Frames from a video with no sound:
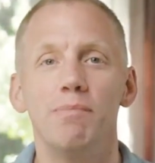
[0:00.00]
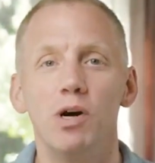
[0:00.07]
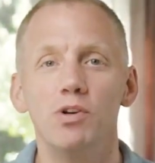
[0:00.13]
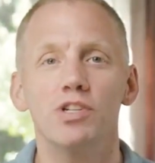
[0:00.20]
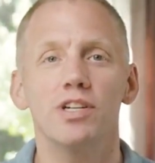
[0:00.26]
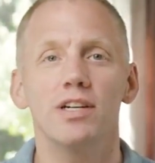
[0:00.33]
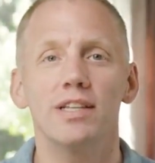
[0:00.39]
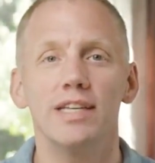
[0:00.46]

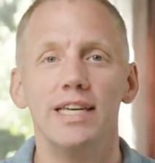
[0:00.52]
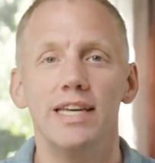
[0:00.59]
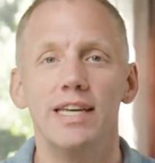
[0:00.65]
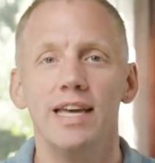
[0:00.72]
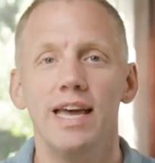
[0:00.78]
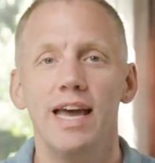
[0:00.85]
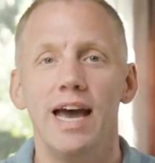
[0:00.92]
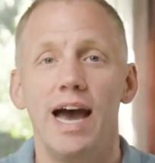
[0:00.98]

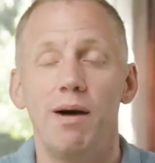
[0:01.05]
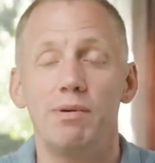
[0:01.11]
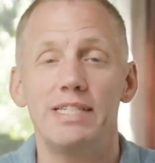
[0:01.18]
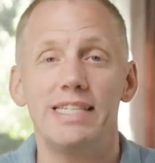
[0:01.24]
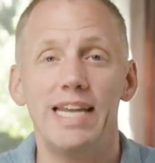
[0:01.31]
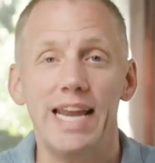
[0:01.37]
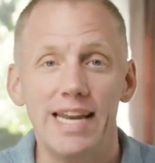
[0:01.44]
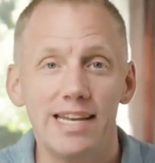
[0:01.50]
emotionally. I
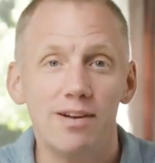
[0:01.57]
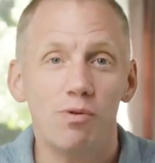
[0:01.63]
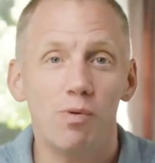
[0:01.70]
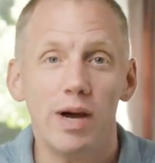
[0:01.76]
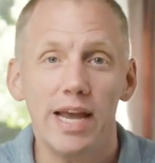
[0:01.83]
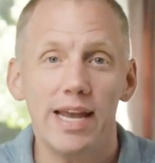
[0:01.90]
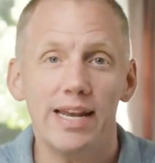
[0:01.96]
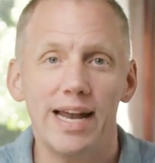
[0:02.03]
was gaining
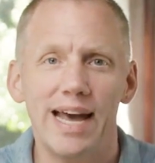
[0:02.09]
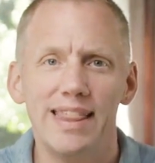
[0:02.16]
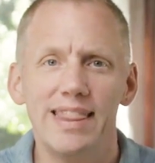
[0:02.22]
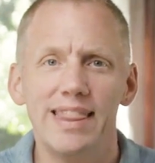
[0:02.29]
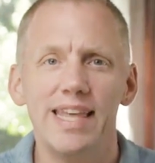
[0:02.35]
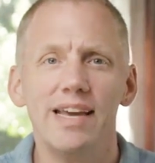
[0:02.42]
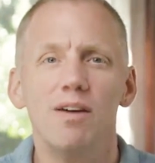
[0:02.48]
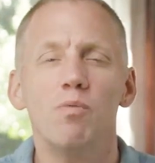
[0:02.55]
weight. I
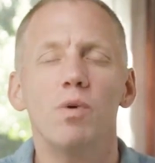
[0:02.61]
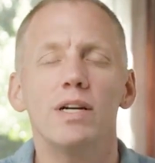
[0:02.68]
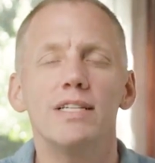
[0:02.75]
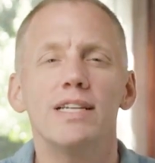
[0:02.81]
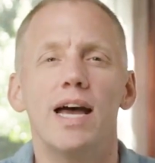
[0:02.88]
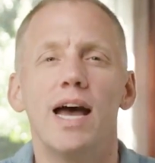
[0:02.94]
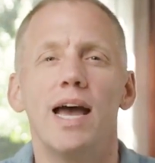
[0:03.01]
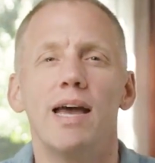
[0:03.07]
think one
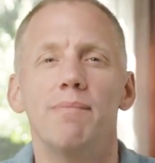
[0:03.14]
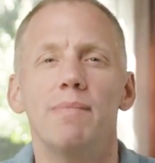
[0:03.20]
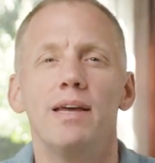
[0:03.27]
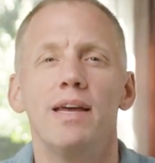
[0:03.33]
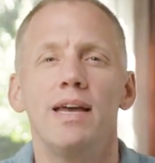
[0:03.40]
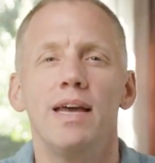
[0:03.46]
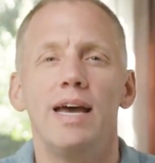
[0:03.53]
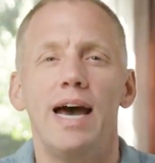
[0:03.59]
time
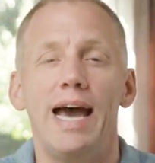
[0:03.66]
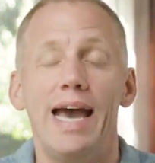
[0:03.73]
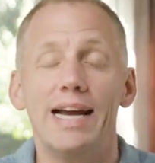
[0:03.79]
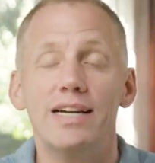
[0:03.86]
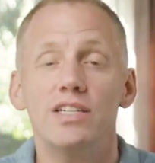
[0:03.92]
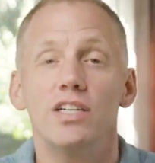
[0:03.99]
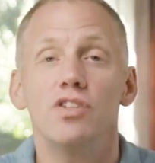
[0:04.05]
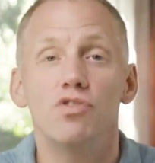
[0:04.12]
I
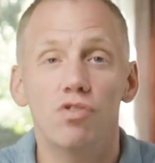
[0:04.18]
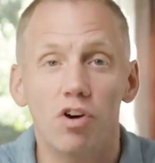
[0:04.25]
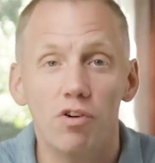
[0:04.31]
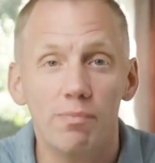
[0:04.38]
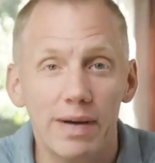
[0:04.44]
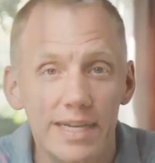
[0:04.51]
actually drove